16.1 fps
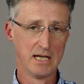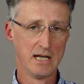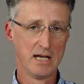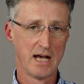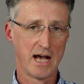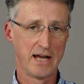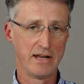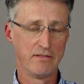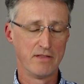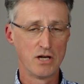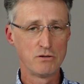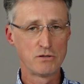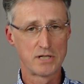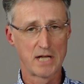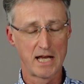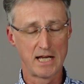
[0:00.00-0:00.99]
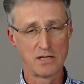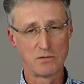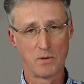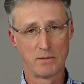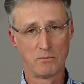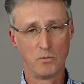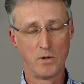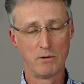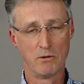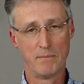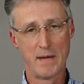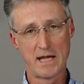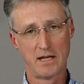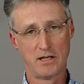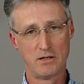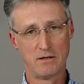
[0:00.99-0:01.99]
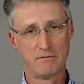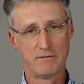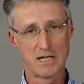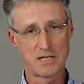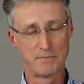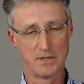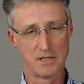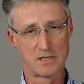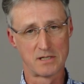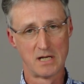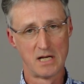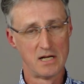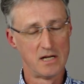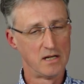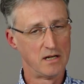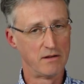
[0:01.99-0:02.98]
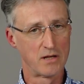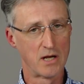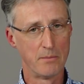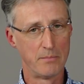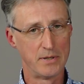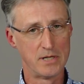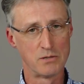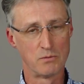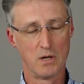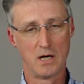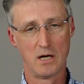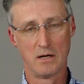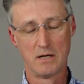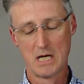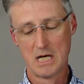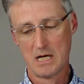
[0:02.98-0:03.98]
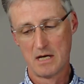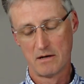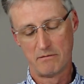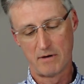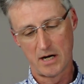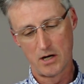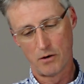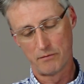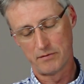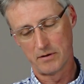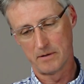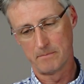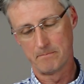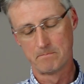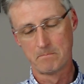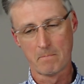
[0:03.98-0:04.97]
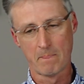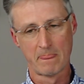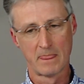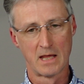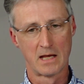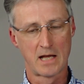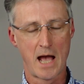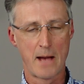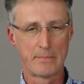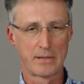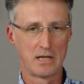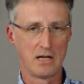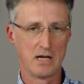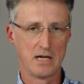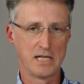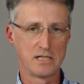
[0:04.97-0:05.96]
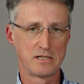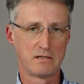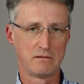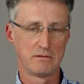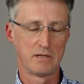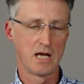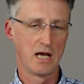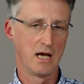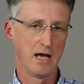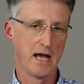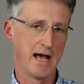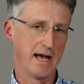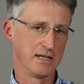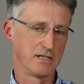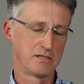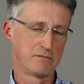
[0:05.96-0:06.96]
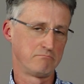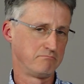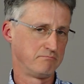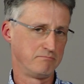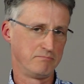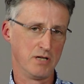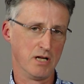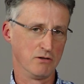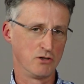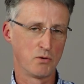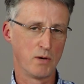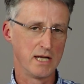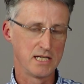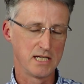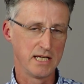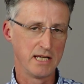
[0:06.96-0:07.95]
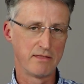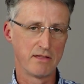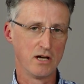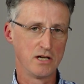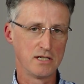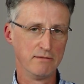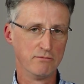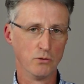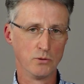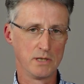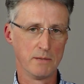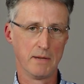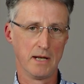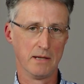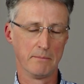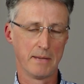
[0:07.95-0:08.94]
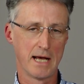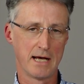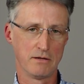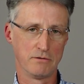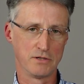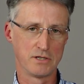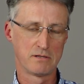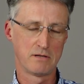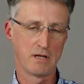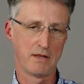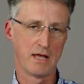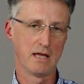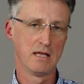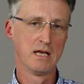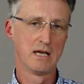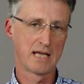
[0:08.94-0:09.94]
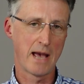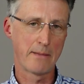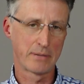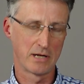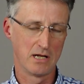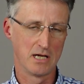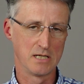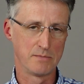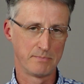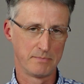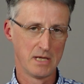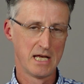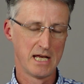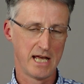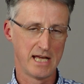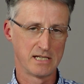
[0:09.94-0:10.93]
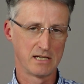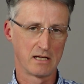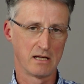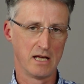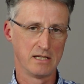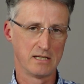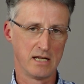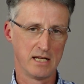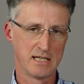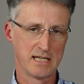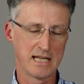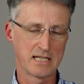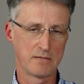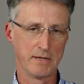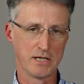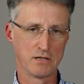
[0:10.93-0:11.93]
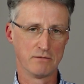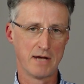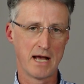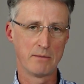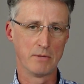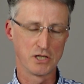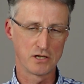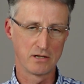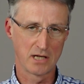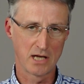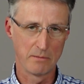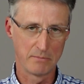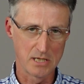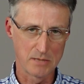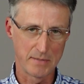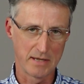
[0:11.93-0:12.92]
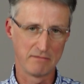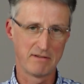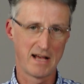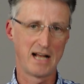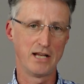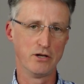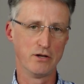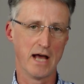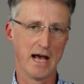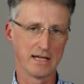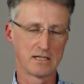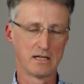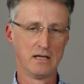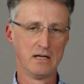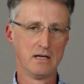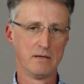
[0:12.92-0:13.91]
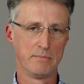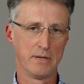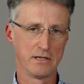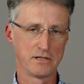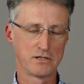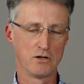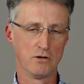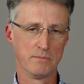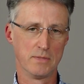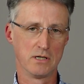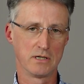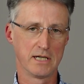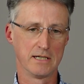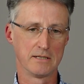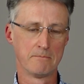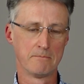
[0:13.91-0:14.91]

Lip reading: And in those days when we were making new investments, the companies were very often capitalised at 20, 30, 40 million pounds. So that capitalised is an estimation of how much of the company is being valued at by the stock market.